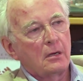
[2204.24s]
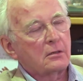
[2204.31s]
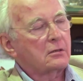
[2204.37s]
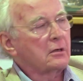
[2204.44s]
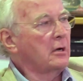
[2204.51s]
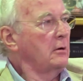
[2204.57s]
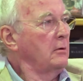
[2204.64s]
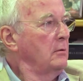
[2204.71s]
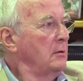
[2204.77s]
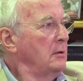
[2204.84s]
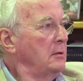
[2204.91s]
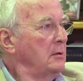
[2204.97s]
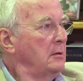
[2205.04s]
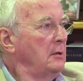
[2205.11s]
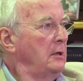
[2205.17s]
So
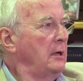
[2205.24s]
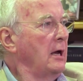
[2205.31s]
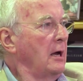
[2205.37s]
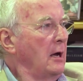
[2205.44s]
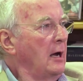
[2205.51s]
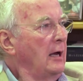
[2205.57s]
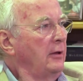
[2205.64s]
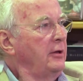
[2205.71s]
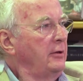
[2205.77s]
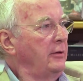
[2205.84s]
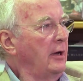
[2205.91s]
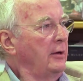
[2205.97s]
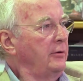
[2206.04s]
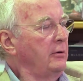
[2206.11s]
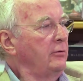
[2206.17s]
yeah, I
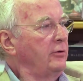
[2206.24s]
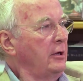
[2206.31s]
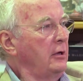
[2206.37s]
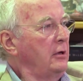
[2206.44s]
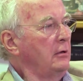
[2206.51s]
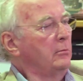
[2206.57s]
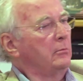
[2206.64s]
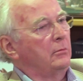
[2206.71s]
do think